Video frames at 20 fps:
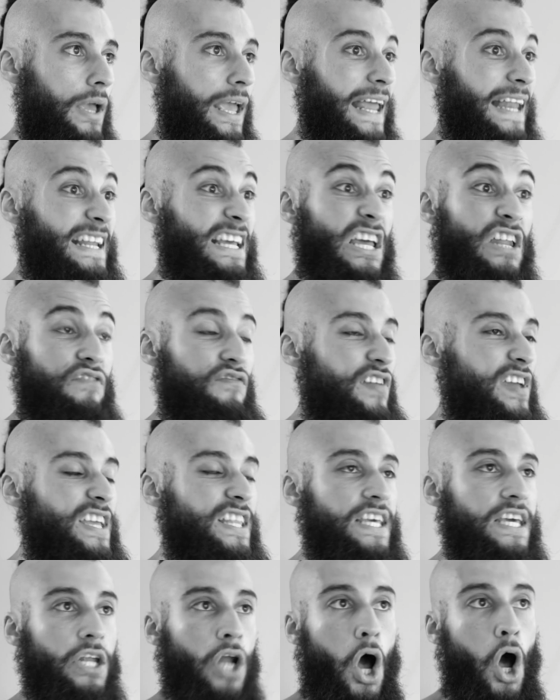
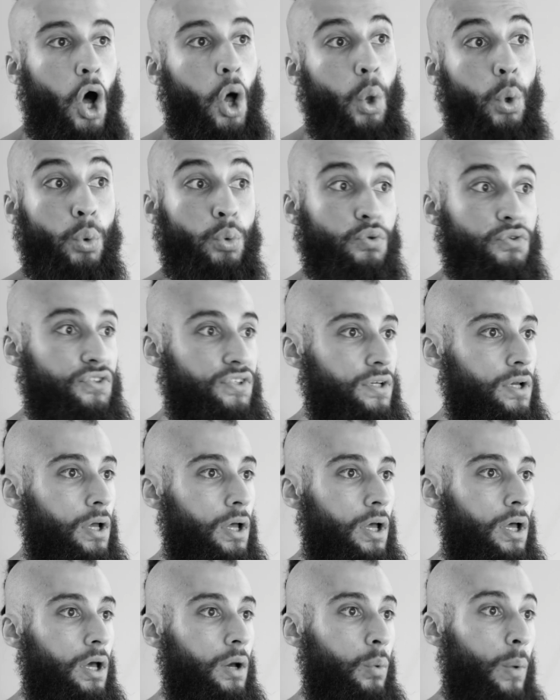inconvenient holes
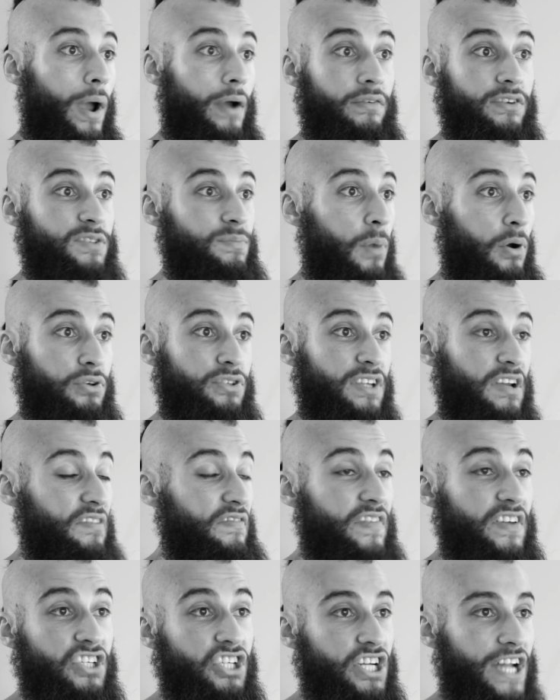where is most
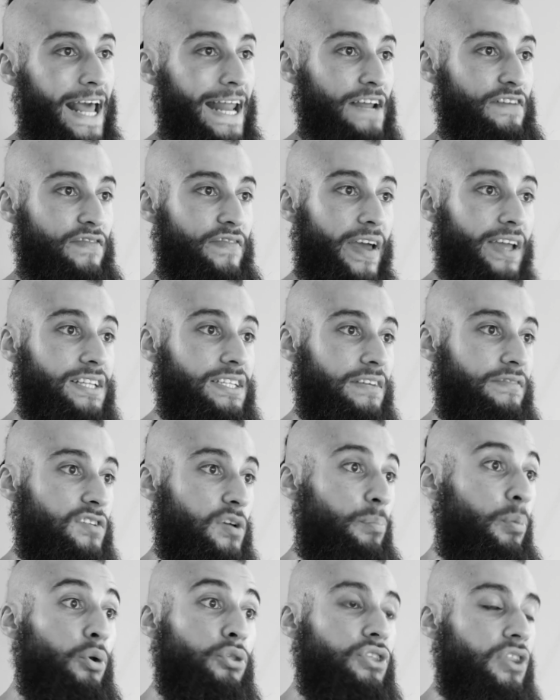efficient and effective
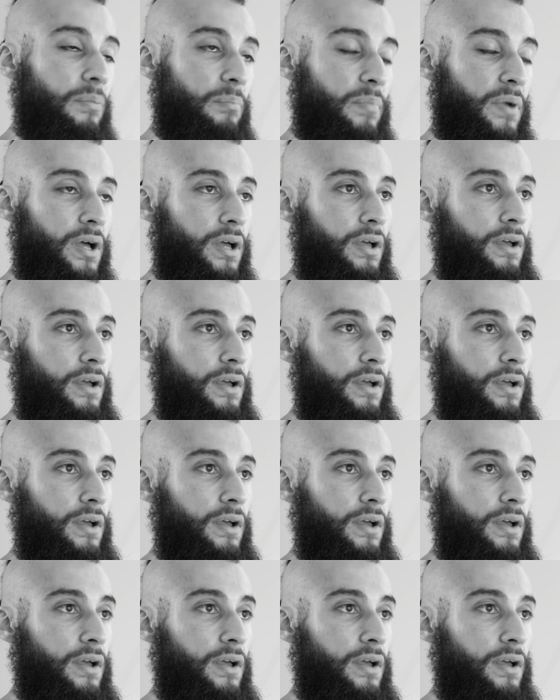to put them.